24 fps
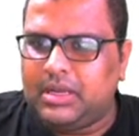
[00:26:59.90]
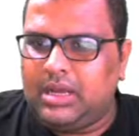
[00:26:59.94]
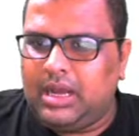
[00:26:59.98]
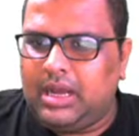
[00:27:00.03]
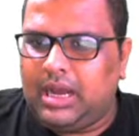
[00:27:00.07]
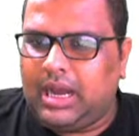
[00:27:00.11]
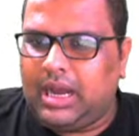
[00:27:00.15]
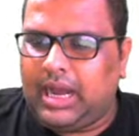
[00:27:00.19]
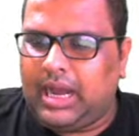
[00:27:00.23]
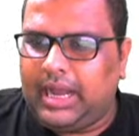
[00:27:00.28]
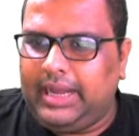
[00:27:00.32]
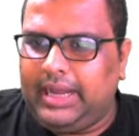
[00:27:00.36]

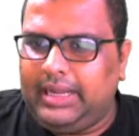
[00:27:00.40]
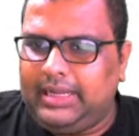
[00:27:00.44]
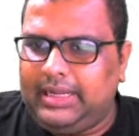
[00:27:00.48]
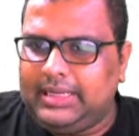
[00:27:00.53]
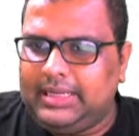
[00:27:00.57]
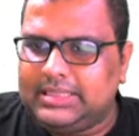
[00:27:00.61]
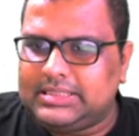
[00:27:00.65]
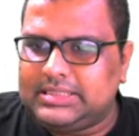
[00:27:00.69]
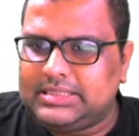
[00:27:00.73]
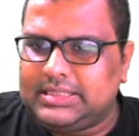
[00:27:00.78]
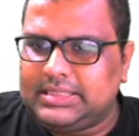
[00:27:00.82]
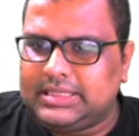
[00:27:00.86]
Height
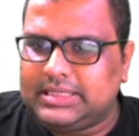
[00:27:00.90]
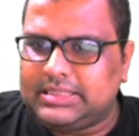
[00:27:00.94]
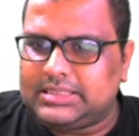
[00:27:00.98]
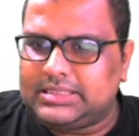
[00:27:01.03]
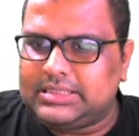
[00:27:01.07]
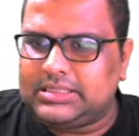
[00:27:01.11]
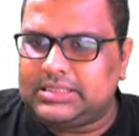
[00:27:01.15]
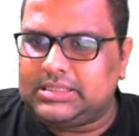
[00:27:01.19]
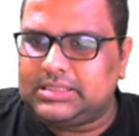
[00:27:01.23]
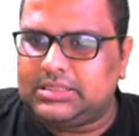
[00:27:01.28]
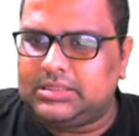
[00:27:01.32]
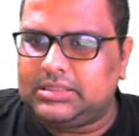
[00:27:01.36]
is
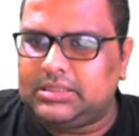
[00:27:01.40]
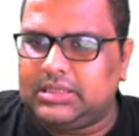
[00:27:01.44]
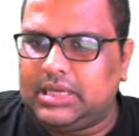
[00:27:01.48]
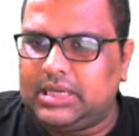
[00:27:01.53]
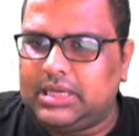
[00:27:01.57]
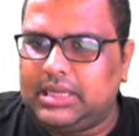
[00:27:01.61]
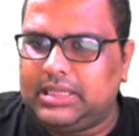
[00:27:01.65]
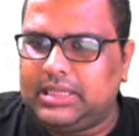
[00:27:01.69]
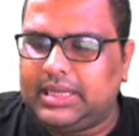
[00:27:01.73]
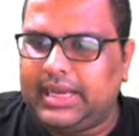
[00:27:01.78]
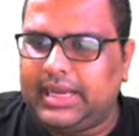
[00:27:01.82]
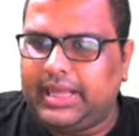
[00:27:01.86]
6
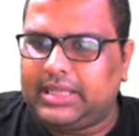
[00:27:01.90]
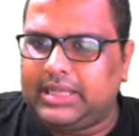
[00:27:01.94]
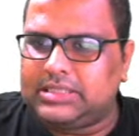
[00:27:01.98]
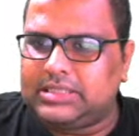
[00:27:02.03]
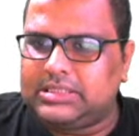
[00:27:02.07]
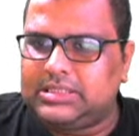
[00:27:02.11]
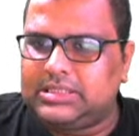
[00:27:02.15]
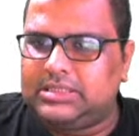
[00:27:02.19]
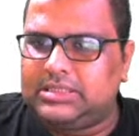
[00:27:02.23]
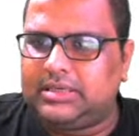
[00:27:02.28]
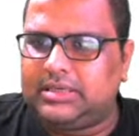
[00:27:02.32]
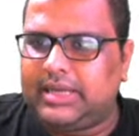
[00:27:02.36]
and the
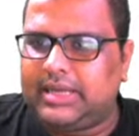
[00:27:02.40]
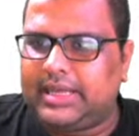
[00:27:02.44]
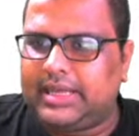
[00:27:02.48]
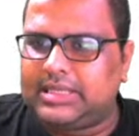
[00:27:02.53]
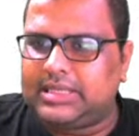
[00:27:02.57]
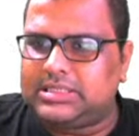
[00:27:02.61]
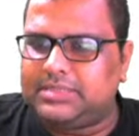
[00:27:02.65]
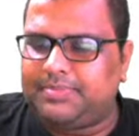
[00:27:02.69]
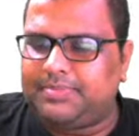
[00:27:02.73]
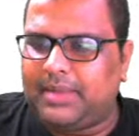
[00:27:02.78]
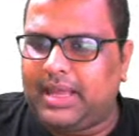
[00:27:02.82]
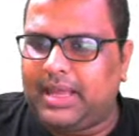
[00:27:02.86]
next
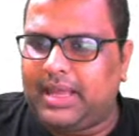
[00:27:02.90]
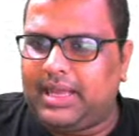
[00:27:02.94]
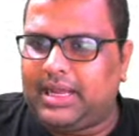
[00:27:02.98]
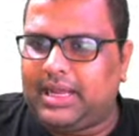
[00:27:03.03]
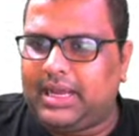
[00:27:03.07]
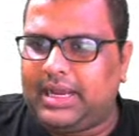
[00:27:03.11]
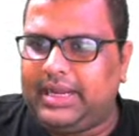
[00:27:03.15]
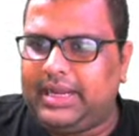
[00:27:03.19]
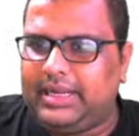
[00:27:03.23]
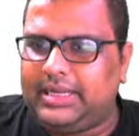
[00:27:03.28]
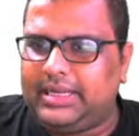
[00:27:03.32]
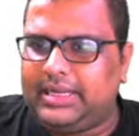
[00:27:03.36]
plank
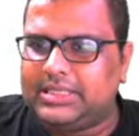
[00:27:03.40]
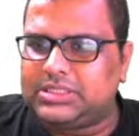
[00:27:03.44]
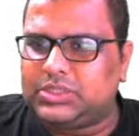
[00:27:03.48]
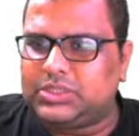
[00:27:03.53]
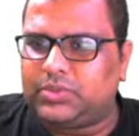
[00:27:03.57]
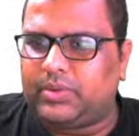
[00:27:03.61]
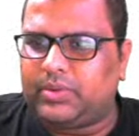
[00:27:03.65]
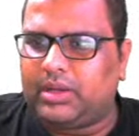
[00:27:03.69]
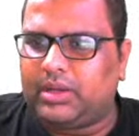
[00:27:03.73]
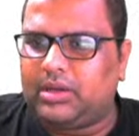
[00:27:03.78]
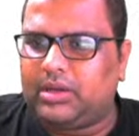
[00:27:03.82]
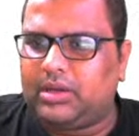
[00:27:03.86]
height is
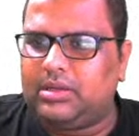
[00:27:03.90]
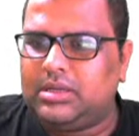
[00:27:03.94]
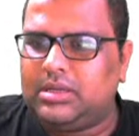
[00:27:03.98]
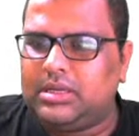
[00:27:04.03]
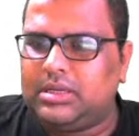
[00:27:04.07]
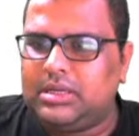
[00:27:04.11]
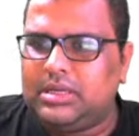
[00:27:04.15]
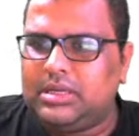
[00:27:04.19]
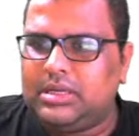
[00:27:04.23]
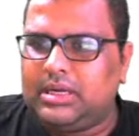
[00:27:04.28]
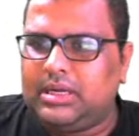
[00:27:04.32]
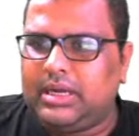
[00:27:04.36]
12,
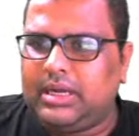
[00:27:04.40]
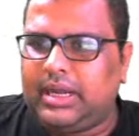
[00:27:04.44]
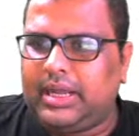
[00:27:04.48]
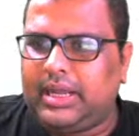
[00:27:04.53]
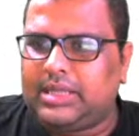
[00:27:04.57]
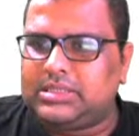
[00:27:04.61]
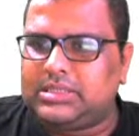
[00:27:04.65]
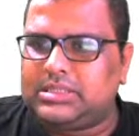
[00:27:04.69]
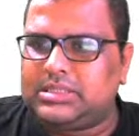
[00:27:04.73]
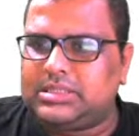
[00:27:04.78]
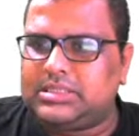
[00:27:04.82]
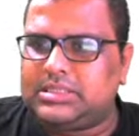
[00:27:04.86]

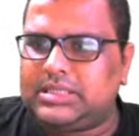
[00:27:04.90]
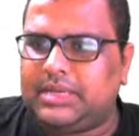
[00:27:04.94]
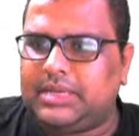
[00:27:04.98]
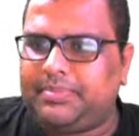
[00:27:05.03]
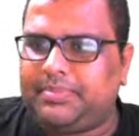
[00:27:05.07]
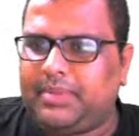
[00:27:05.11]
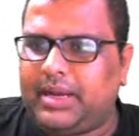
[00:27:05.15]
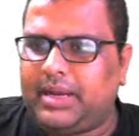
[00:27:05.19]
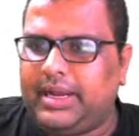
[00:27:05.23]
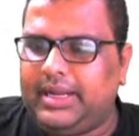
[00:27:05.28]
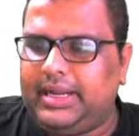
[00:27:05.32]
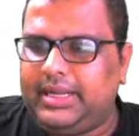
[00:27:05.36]
next step
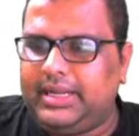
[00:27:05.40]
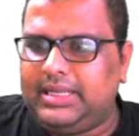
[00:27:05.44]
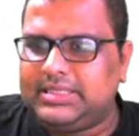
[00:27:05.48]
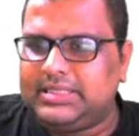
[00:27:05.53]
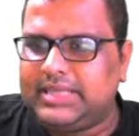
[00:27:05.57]
height is